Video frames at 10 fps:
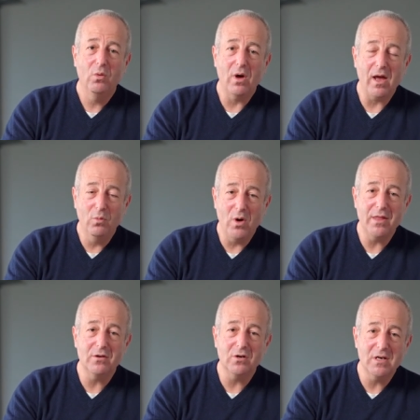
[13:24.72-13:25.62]

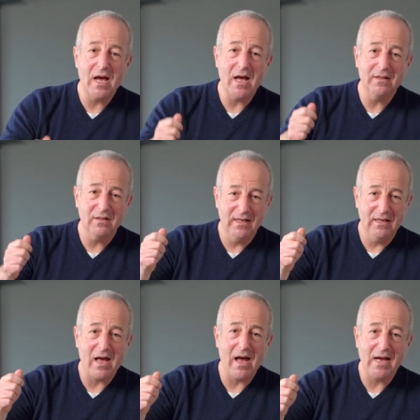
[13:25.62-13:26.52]
whether or not
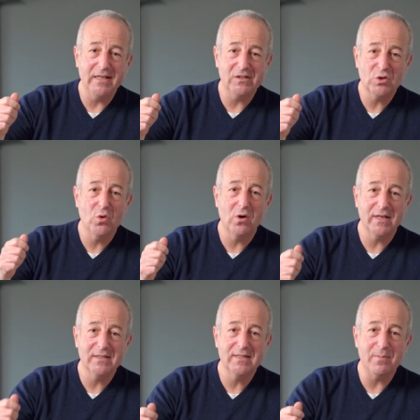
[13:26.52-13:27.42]
the highest court
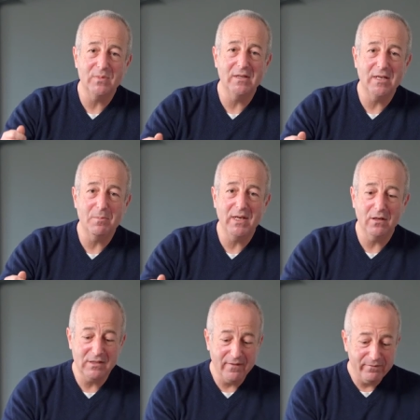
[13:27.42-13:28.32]
accepted the
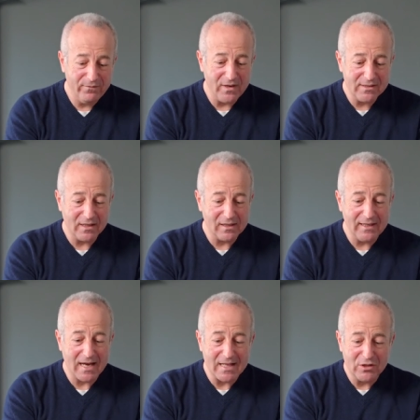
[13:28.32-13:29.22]
appeal, you physically
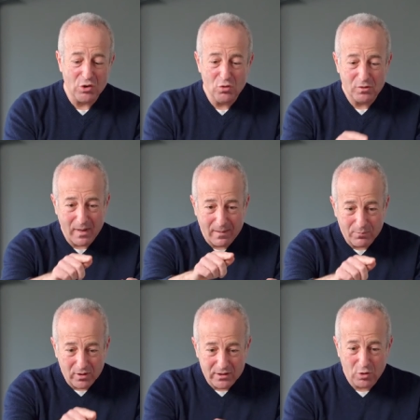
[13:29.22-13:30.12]
got the
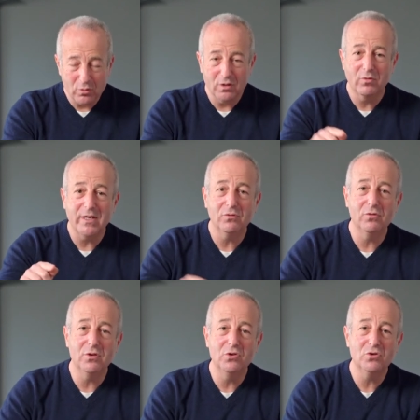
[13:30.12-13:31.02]
newspaper and you would read through
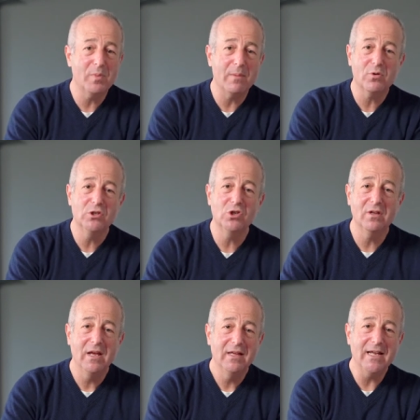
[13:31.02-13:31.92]
the newspaper and you,
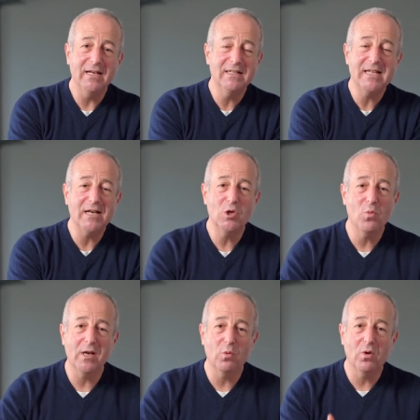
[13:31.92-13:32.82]
they didn't tell you
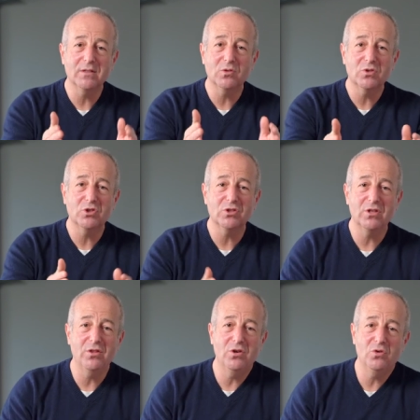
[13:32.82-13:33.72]
when it was, it was just
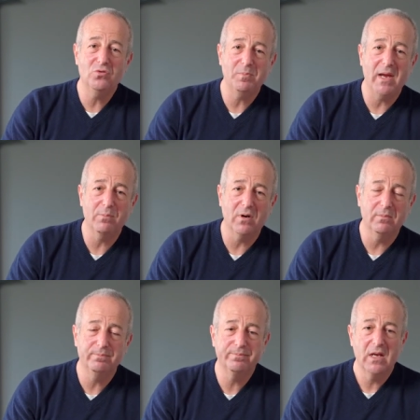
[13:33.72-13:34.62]
in the newspaper.
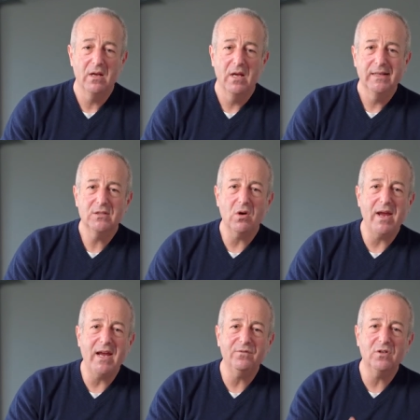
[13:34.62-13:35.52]
So
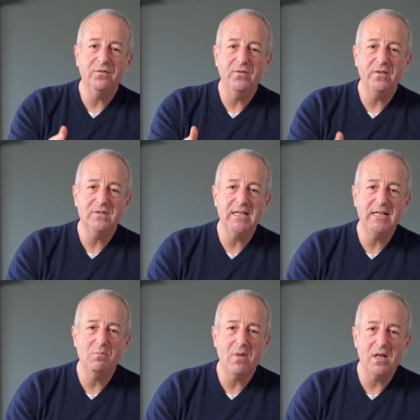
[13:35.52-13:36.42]
after
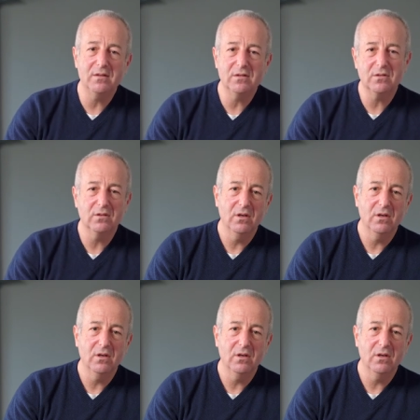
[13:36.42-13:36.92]
15 months,